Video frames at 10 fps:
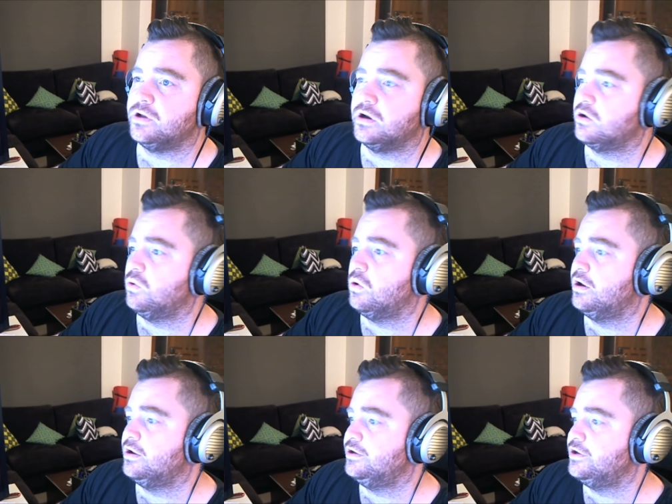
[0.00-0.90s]
are
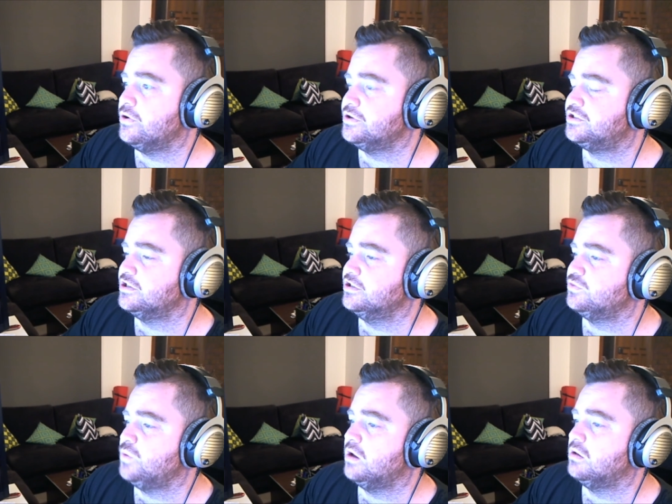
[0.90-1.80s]
quite nice as
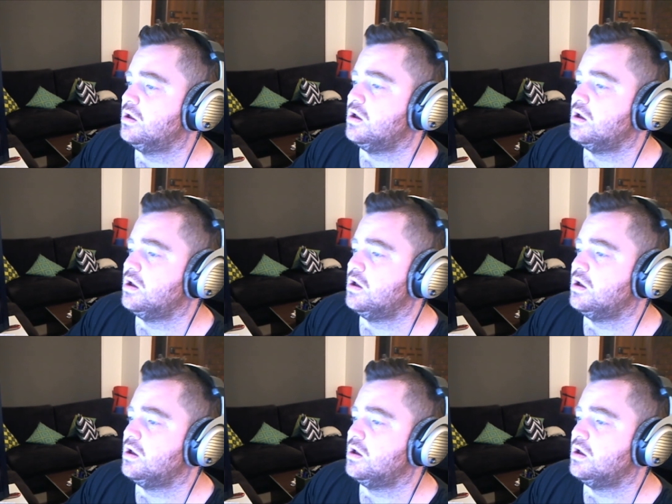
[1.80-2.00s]
well.